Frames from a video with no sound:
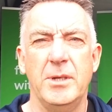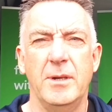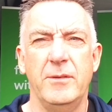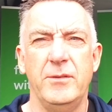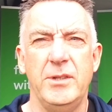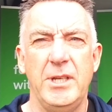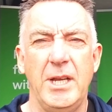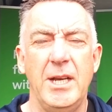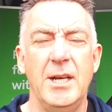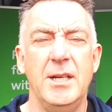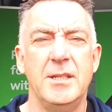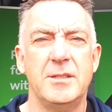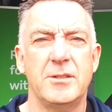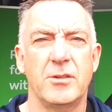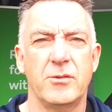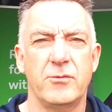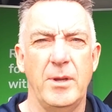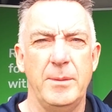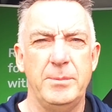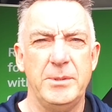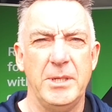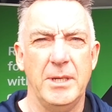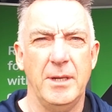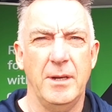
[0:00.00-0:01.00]
yearly
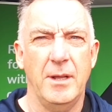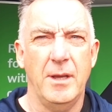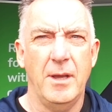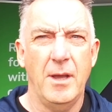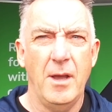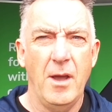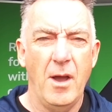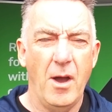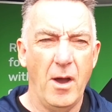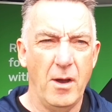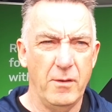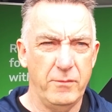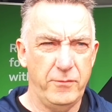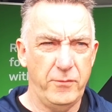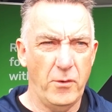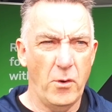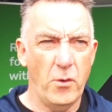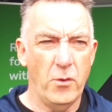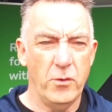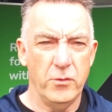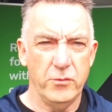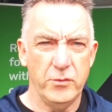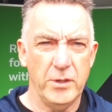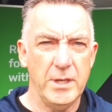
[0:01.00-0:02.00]
subscription of
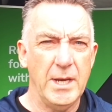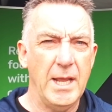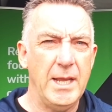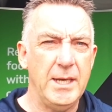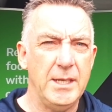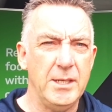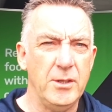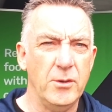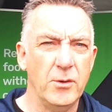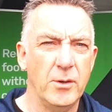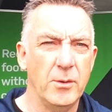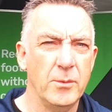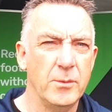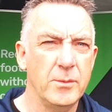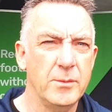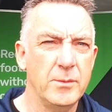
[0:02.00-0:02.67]
€480.